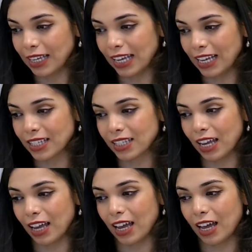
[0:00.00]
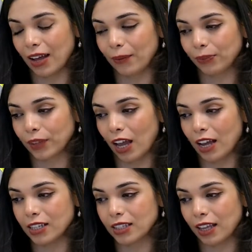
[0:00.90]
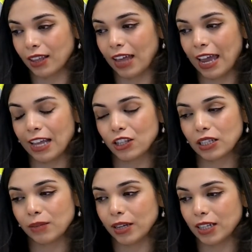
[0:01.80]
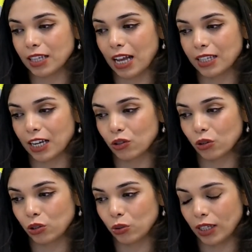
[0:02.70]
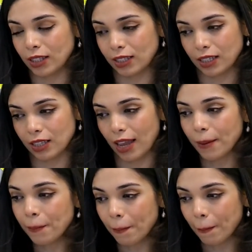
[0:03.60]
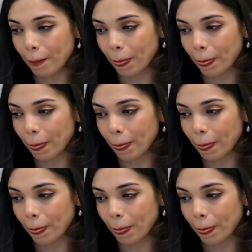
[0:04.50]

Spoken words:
Yes, guys, the age limits, as I told you, it's the same.